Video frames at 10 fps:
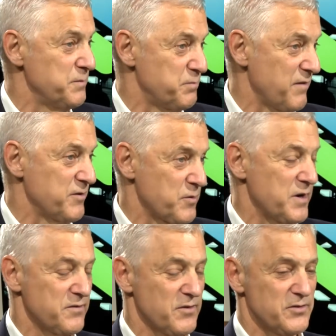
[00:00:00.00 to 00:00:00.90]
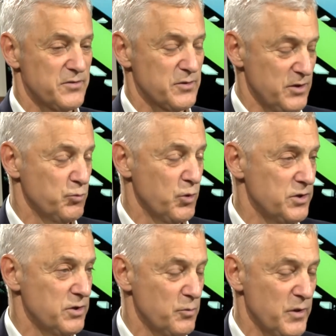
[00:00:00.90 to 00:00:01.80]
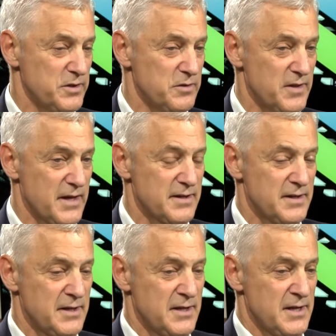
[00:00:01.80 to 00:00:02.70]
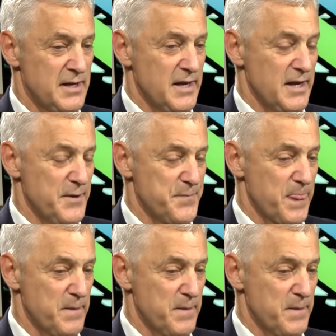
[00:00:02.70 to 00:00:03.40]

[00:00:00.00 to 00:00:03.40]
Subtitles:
the private credit funds is one way to do that.